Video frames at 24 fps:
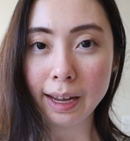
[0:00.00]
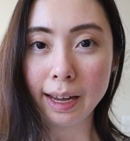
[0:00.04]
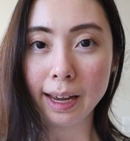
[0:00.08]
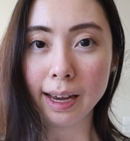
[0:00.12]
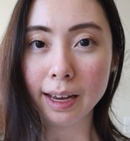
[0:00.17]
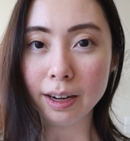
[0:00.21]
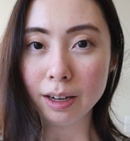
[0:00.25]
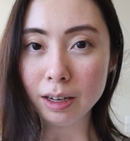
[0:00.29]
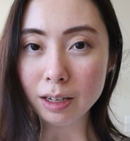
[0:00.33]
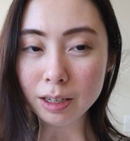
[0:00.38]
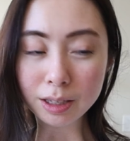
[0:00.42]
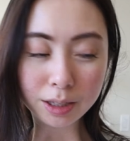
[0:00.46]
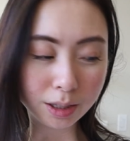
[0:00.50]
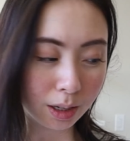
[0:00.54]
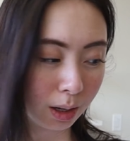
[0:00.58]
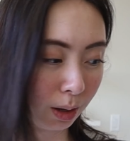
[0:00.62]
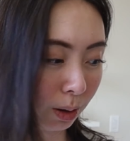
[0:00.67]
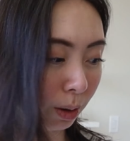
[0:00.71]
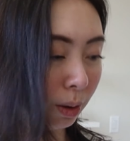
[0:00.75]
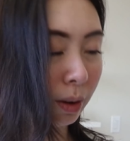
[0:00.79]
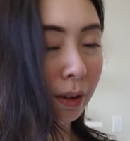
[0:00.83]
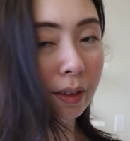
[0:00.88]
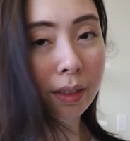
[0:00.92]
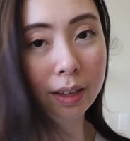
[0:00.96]
And
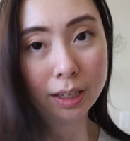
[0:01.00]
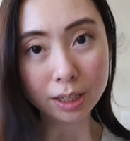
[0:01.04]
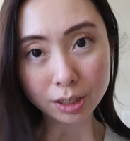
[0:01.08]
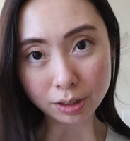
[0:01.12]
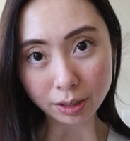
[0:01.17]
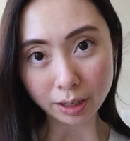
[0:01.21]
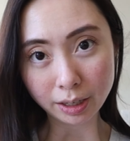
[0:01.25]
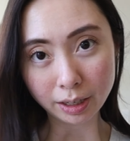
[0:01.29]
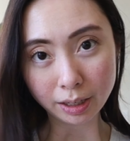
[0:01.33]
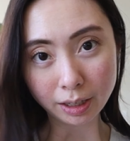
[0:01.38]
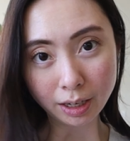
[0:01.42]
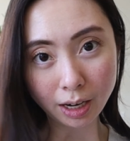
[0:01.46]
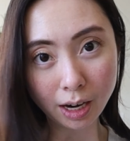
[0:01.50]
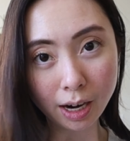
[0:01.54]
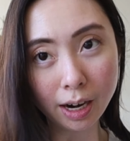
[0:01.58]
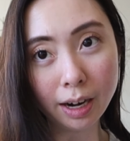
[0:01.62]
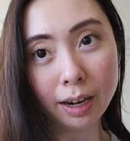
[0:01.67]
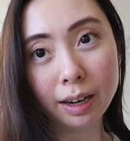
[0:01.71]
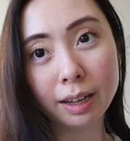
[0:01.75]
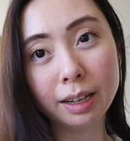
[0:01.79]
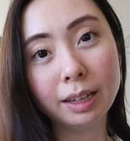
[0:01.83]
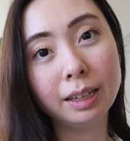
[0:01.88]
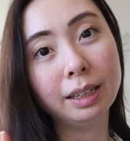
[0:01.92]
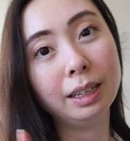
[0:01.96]
also this credit
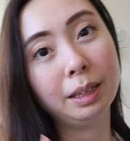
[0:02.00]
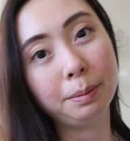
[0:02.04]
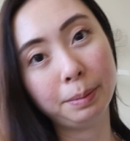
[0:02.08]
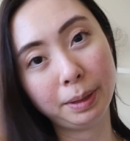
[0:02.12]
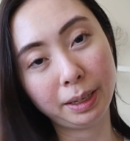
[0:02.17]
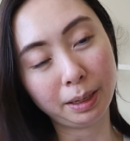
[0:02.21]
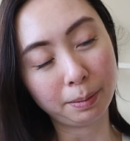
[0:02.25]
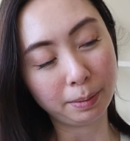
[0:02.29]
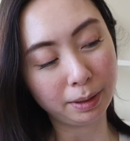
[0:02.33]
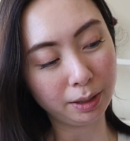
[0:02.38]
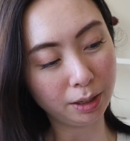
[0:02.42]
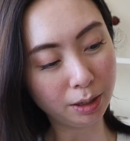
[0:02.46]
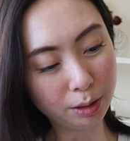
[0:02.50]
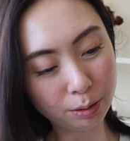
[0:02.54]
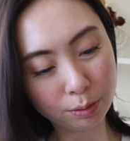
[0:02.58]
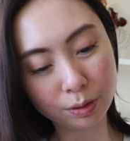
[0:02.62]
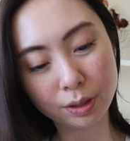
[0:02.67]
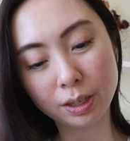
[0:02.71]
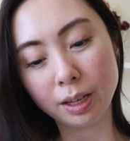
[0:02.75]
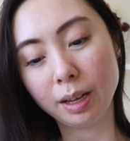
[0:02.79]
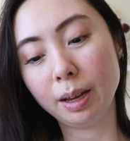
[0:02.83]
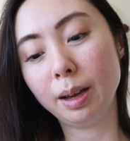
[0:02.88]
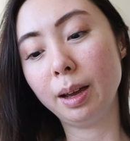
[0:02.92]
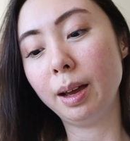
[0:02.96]
card, let me get my
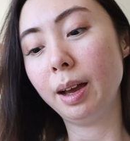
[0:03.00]
notes.